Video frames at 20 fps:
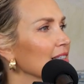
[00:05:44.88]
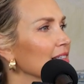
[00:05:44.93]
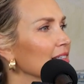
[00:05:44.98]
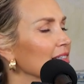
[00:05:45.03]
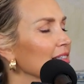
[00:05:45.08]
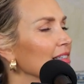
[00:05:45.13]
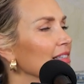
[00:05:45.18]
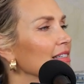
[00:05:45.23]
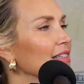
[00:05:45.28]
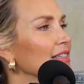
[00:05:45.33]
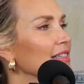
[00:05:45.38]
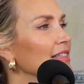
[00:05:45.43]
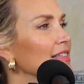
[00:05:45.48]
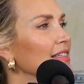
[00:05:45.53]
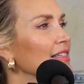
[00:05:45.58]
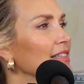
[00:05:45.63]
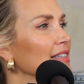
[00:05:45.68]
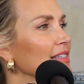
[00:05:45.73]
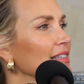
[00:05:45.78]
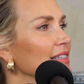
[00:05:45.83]

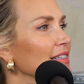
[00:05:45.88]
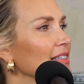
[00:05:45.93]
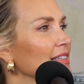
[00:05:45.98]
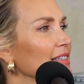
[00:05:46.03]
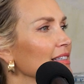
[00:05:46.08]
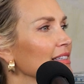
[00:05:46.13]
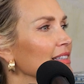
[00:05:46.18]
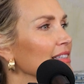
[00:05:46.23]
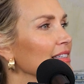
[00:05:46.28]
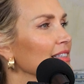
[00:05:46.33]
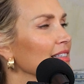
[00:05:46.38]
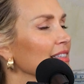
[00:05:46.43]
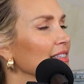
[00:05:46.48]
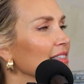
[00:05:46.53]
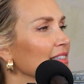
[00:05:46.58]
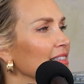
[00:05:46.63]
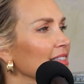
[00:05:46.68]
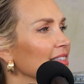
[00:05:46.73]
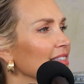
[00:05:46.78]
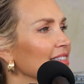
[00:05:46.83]

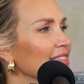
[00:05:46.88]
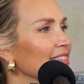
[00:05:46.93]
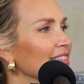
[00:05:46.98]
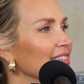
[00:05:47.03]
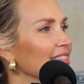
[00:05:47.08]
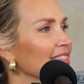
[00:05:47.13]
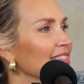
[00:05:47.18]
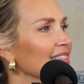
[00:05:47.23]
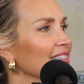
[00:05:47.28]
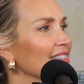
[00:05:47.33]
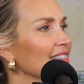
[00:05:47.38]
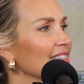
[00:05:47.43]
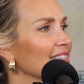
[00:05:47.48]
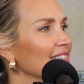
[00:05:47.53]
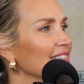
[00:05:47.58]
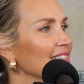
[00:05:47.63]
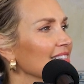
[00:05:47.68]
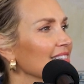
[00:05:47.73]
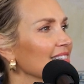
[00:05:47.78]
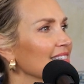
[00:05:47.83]

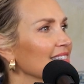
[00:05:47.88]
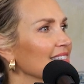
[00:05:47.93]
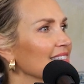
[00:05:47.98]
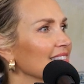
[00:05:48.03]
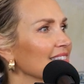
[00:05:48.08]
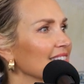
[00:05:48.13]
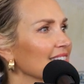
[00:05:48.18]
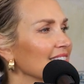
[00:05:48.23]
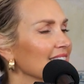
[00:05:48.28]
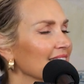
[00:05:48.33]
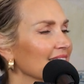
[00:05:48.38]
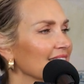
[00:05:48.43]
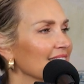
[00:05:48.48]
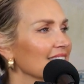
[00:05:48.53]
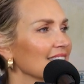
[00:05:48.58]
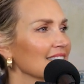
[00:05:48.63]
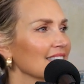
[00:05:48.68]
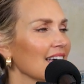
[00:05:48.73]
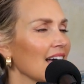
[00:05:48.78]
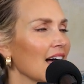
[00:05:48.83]

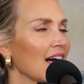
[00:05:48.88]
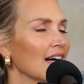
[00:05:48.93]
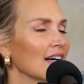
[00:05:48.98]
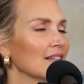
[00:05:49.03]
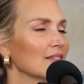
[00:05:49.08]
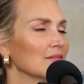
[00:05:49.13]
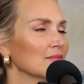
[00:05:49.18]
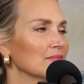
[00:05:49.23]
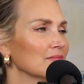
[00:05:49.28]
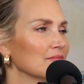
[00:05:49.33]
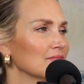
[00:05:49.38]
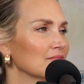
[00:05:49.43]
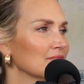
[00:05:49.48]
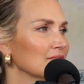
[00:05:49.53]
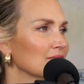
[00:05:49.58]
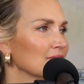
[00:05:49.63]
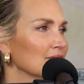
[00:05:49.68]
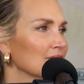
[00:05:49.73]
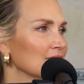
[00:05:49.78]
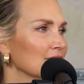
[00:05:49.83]

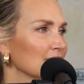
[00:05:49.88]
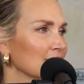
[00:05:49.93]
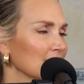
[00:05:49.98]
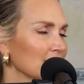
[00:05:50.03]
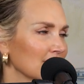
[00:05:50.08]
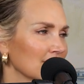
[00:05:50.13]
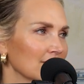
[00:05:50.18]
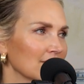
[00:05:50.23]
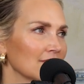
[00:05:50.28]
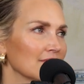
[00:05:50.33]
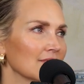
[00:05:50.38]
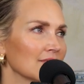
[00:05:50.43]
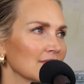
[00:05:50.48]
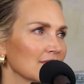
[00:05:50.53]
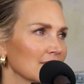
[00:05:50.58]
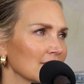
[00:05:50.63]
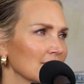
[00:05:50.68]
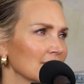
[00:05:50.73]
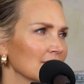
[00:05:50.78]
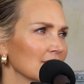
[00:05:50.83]

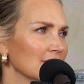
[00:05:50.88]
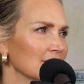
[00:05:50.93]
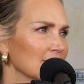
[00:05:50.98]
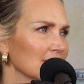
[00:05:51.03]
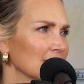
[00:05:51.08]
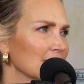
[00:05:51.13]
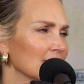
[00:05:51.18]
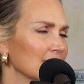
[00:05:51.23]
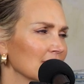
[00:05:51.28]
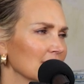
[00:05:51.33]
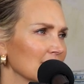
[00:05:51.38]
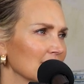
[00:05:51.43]
[no speech]